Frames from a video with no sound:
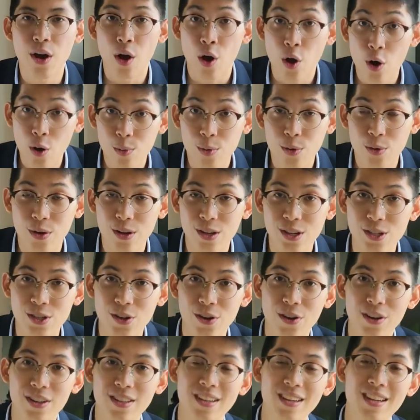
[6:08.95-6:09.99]
I hope you
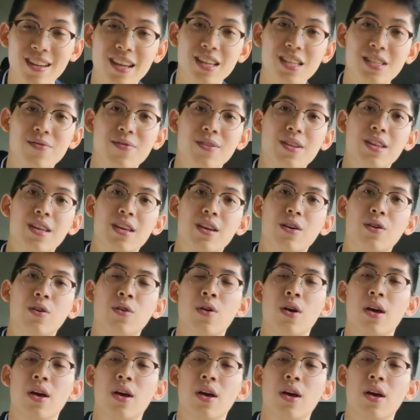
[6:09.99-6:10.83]
enjoyed today's video.